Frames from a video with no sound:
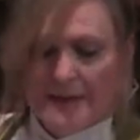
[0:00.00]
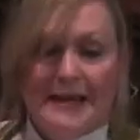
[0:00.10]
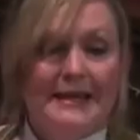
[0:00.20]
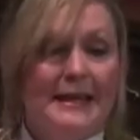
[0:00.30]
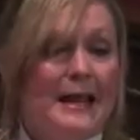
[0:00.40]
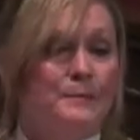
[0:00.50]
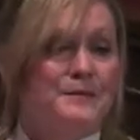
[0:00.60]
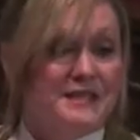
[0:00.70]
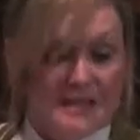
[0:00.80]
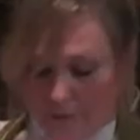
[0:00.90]
he names
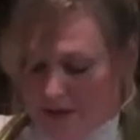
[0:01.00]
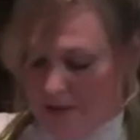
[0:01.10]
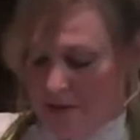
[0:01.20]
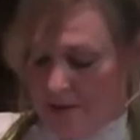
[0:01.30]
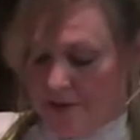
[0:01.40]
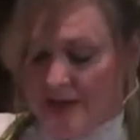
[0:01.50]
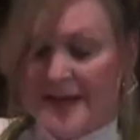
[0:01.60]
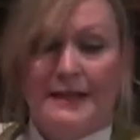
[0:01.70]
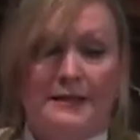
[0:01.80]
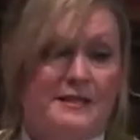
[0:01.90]
seven
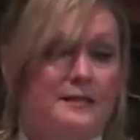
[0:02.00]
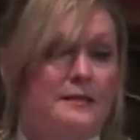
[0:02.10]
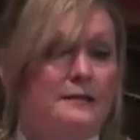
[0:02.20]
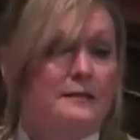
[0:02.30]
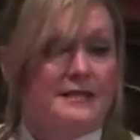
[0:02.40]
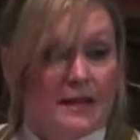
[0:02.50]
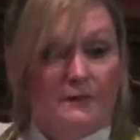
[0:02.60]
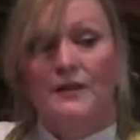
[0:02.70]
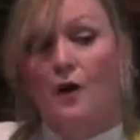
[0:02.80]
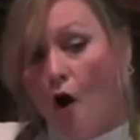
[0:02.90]
things,
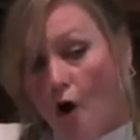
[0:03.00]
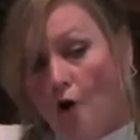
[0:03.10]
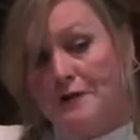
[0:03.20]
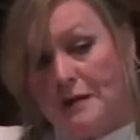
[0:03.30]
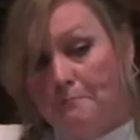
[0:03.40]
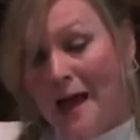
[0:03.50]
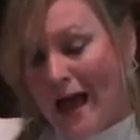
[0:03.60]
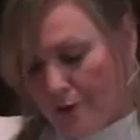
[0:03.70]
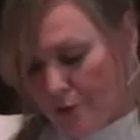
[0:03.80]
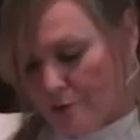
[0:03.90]
seven heart
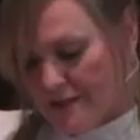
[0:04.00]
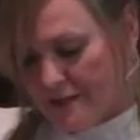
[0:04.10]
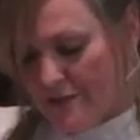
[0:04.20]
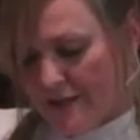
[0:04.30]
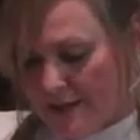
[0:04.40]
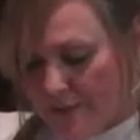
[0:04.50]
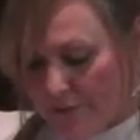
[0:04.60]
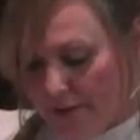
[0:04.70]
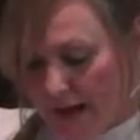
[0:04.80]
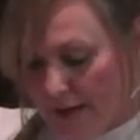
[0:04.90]
matters that
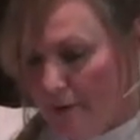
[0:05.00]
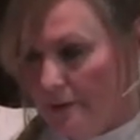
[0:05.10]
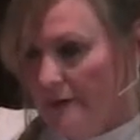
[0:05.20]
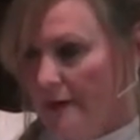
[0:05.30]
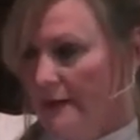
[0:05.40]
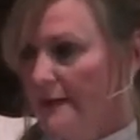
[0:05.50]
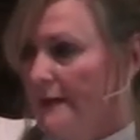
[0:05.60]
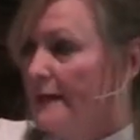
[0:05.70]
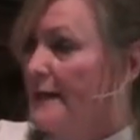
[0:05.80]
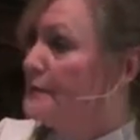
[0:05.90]
defile,
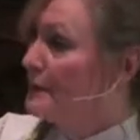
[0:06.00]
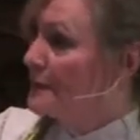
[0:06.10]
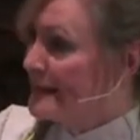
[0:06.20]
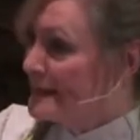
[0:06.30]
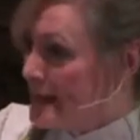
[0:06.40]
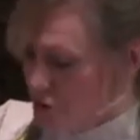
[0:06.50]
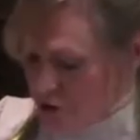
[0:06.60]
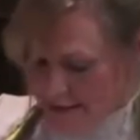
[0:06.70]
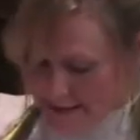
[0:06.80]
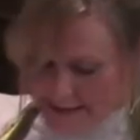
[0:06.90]
evil
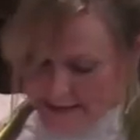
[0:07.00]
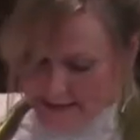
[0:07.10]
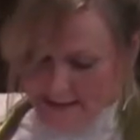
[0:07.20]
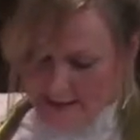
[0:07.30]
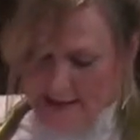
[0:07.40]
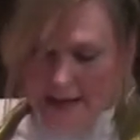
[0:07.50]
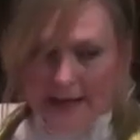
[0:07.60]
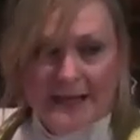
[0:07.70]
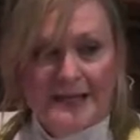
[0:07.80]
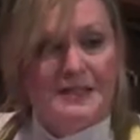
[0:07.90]
intentions.
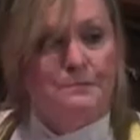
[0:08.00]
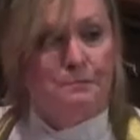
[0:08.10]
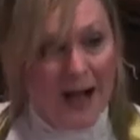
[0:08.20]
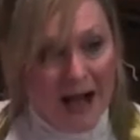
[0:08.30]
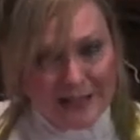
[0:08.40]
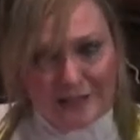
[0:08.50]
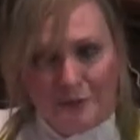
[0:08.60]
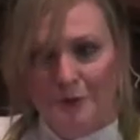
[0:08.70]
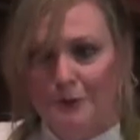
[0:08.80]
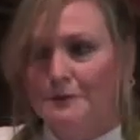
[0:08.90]
It is
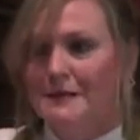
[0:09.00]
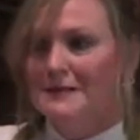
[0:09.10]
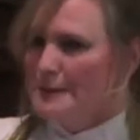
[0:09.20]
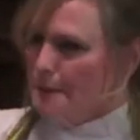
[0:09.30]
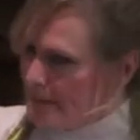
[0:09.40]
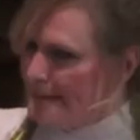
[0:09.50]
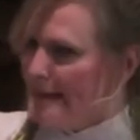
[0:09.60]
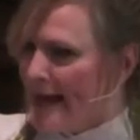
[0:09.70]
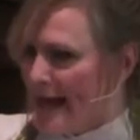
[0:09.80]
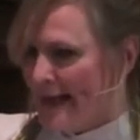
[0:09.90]
impossible to
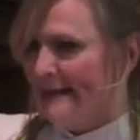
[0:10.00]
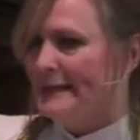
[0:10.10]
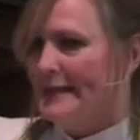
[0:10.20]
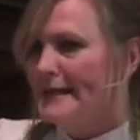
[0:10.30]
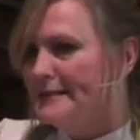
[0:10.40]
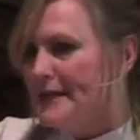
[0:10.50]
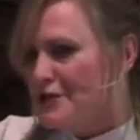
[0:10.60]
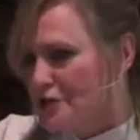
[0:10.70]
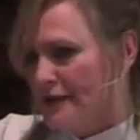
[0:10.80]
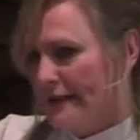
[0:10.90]
plan
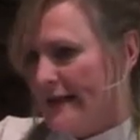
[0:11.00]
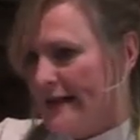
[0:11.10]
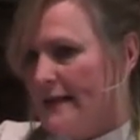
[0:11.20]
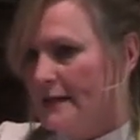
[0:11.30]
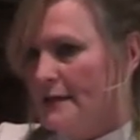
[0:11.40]
intentionally